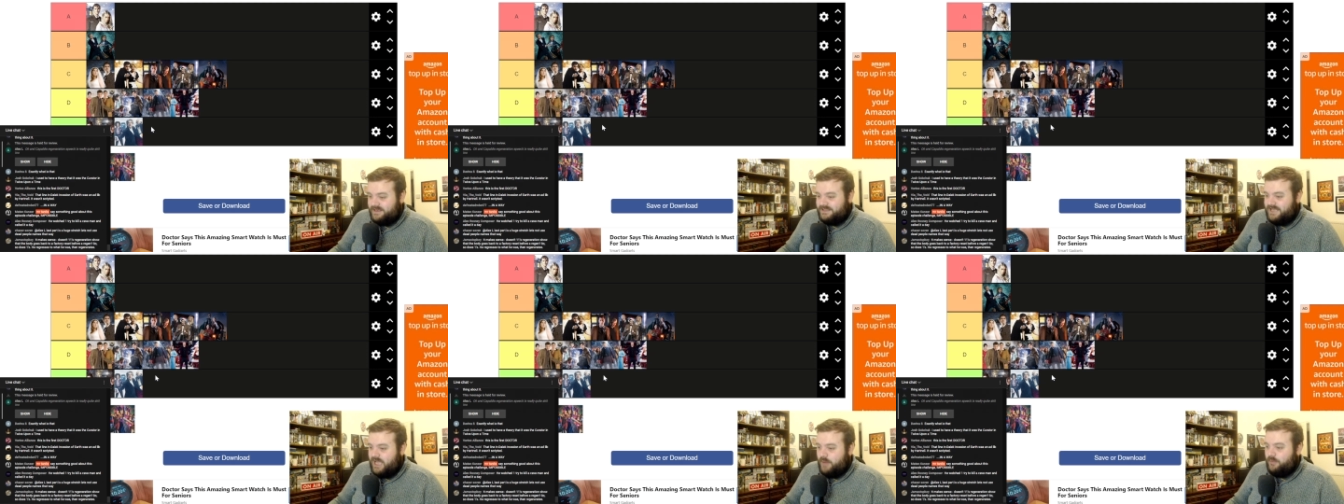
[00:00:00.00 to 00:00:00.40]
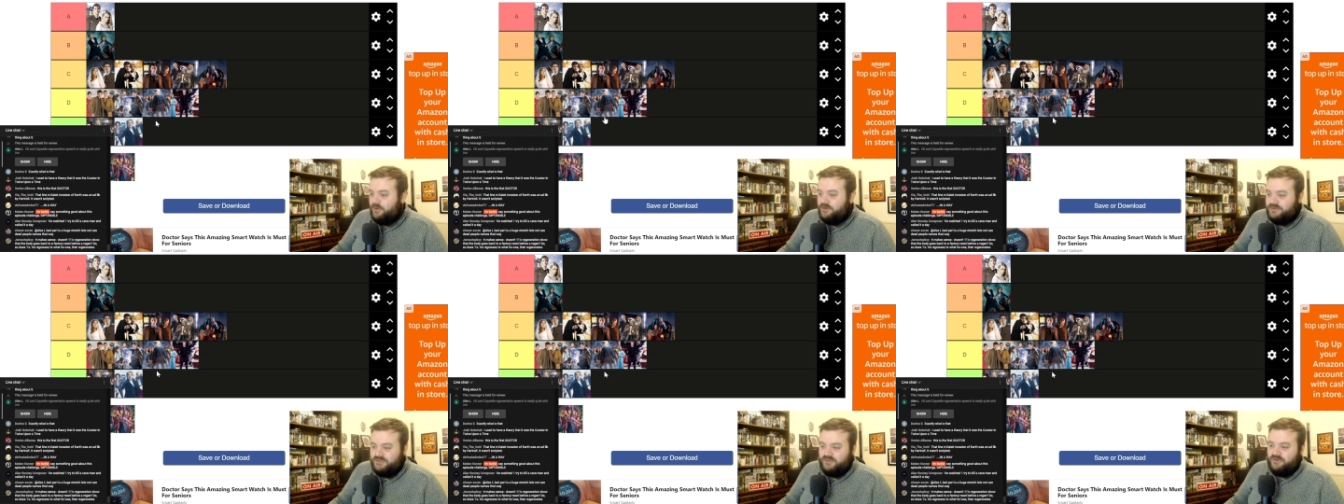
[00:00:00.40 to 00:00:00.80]
the Time
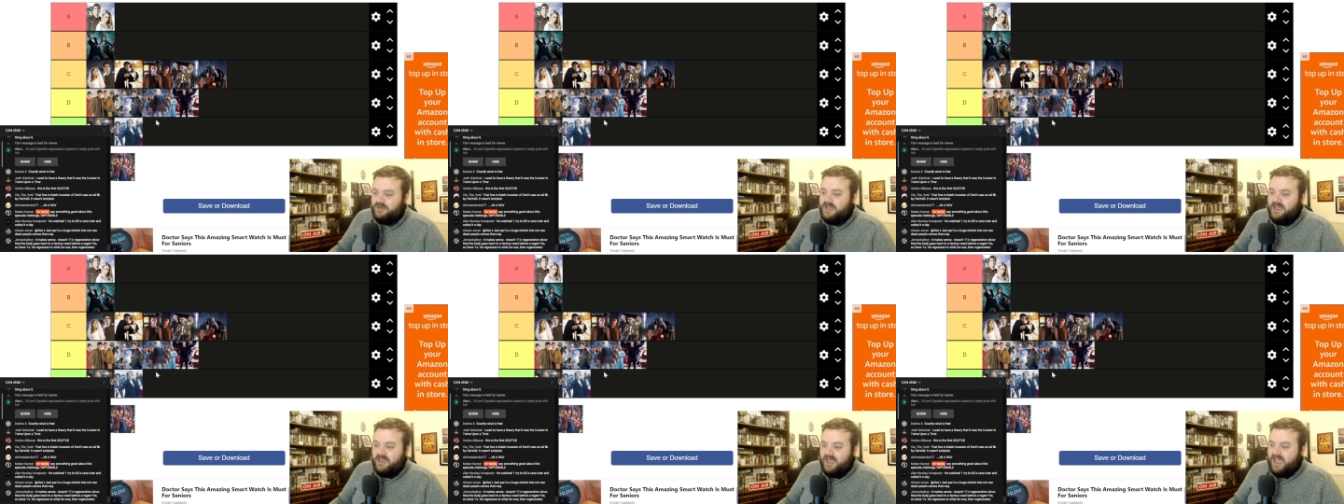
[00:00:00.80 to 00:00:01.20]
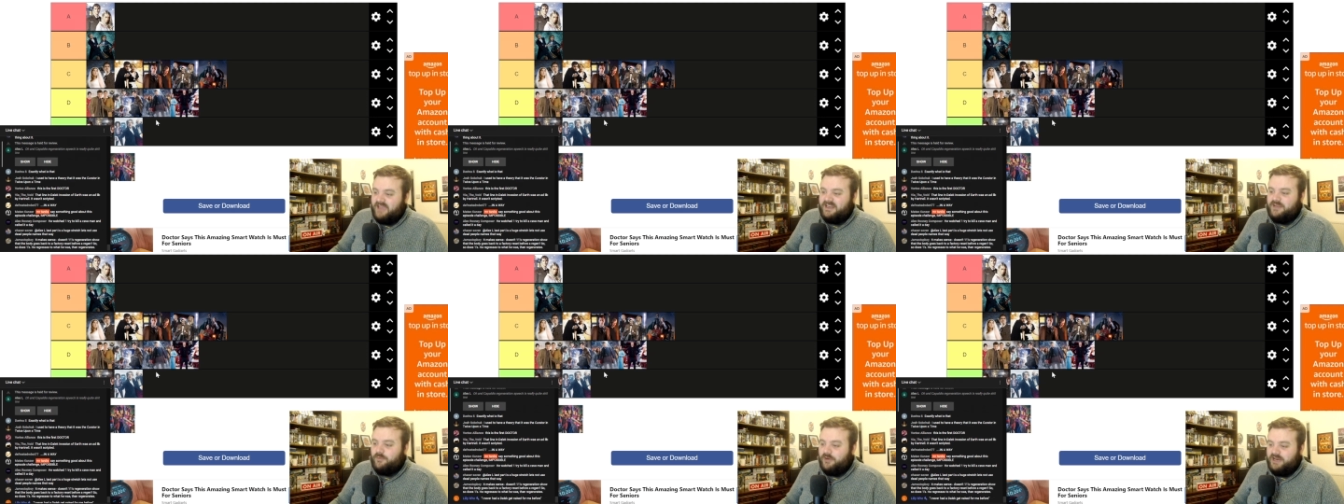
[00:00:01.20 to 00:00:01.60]
Lords or
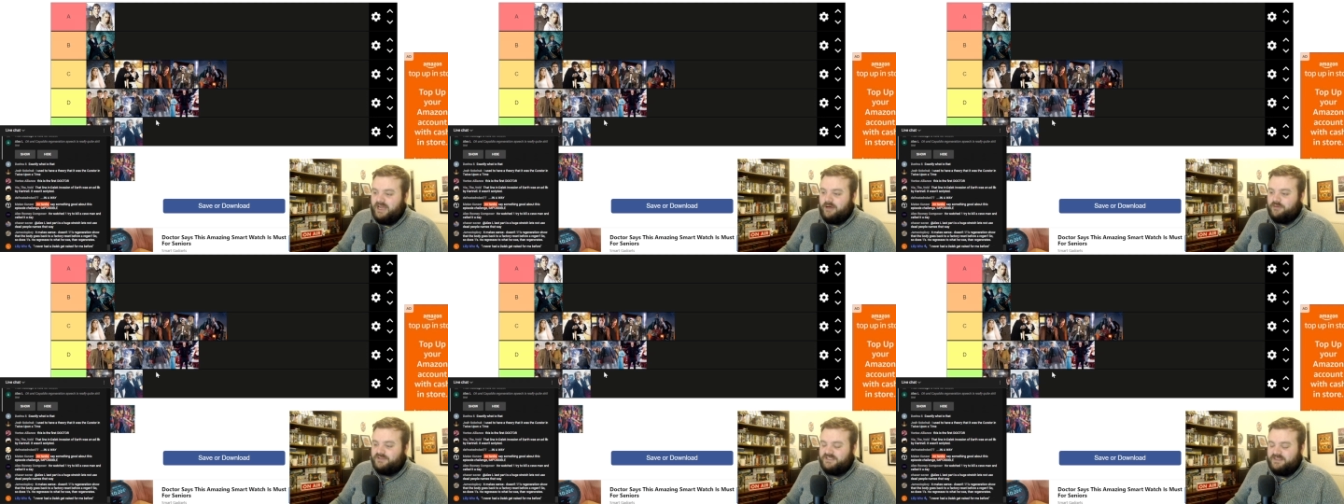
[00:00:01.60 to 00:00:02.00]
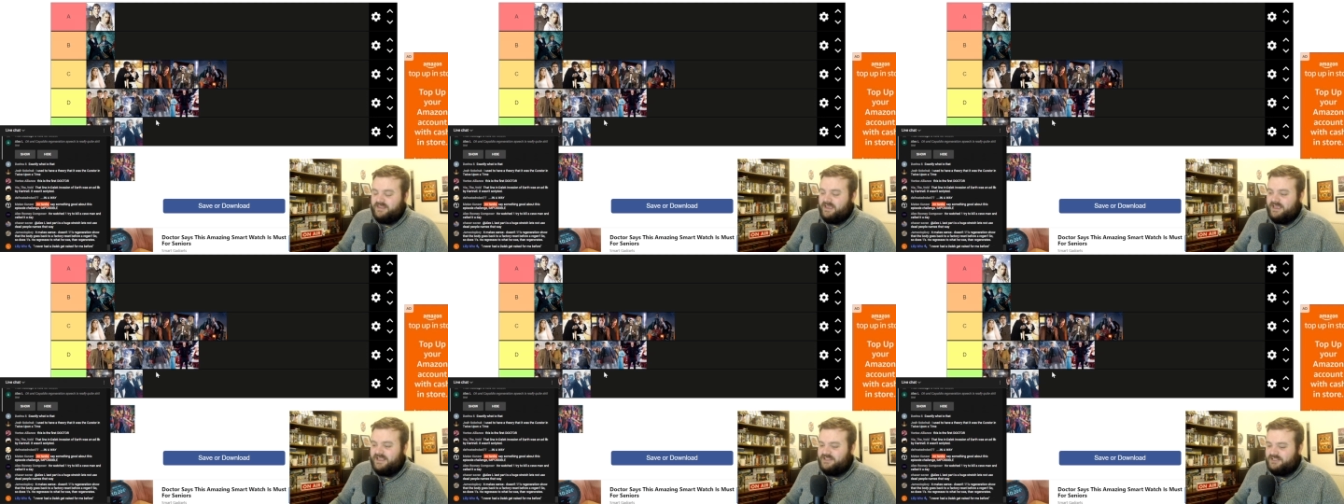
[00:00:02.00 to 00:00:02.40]
anyone else.
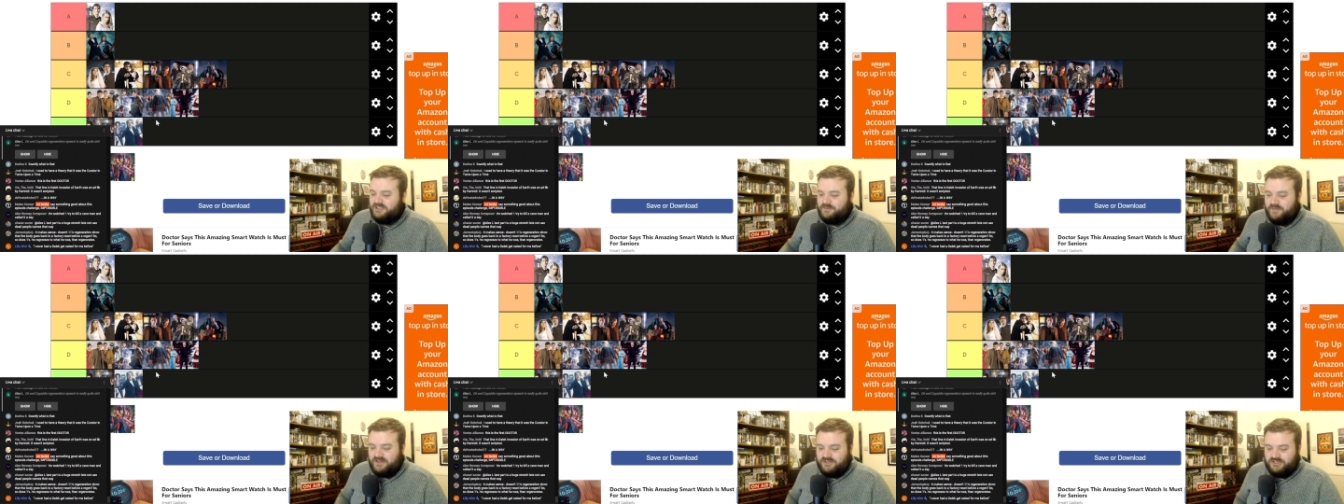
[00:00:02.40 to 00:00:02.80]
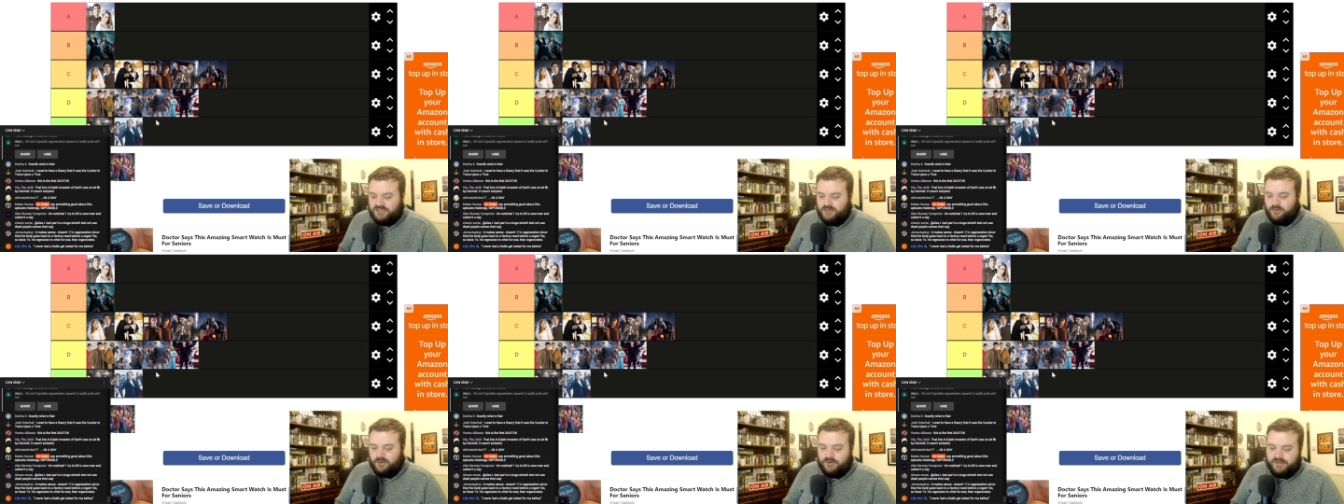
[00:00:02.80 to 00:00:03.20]
That he's just been
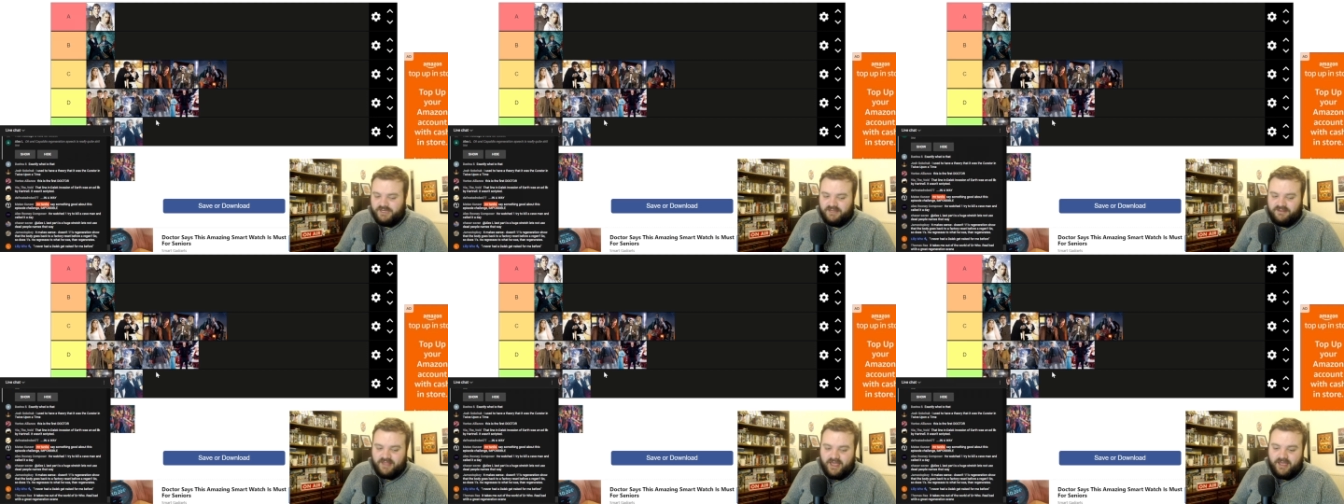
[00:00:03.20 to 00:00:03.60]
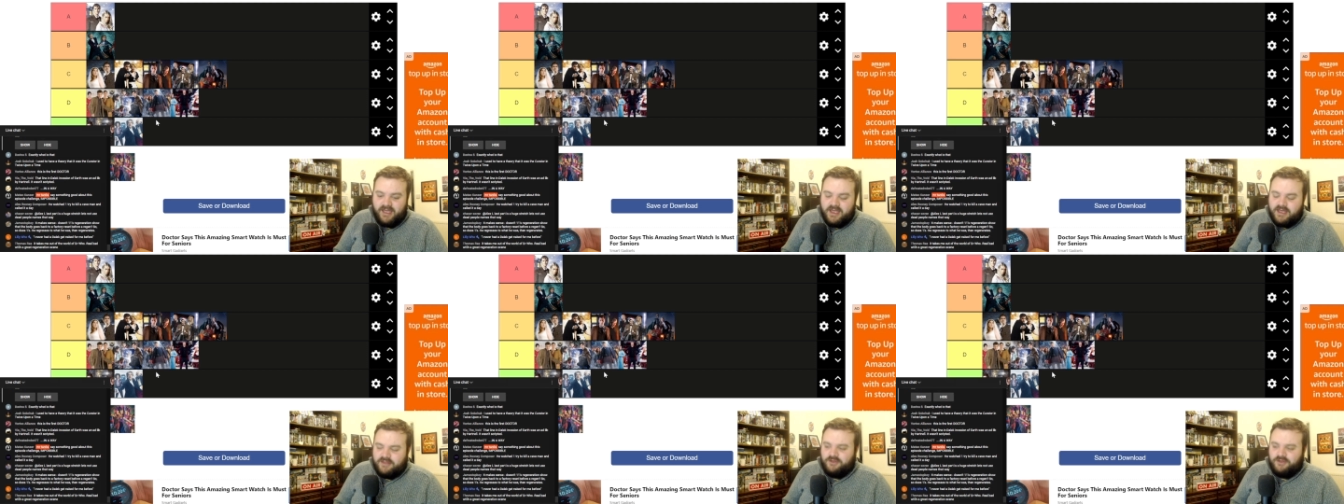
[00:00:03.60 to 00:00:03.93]
shoehorned in there.